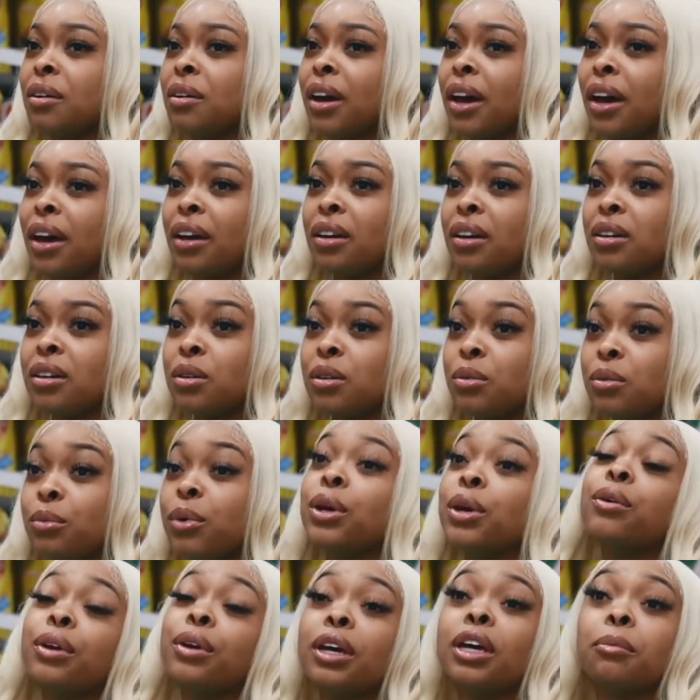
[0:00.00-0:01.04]
okay.
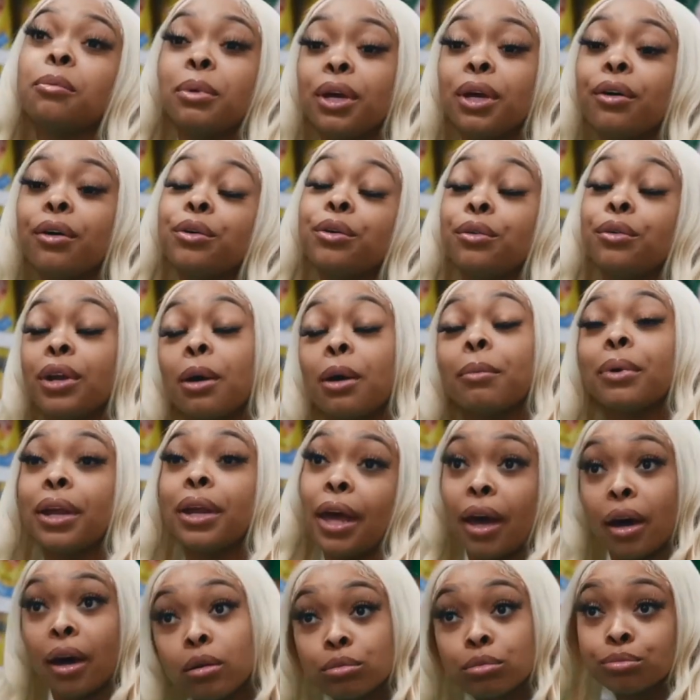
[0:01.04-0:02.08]
Well, you can give me your new number
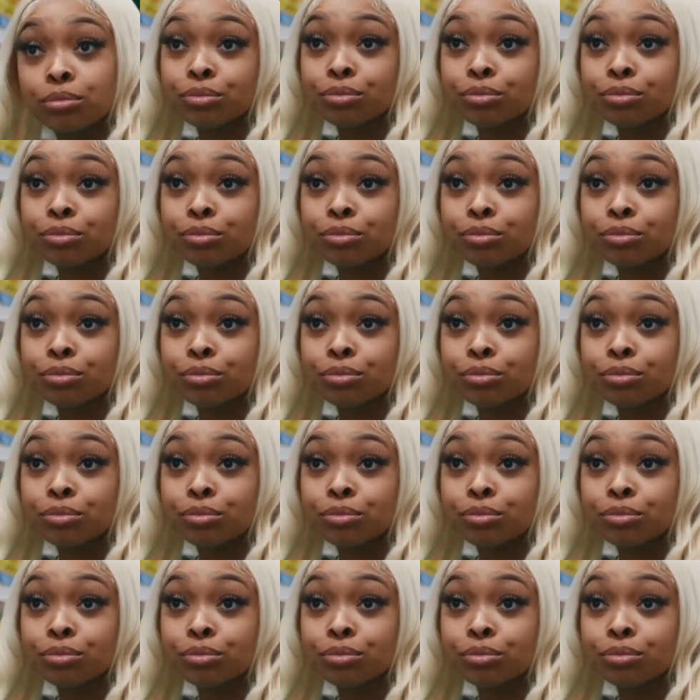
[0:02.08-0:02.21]
now.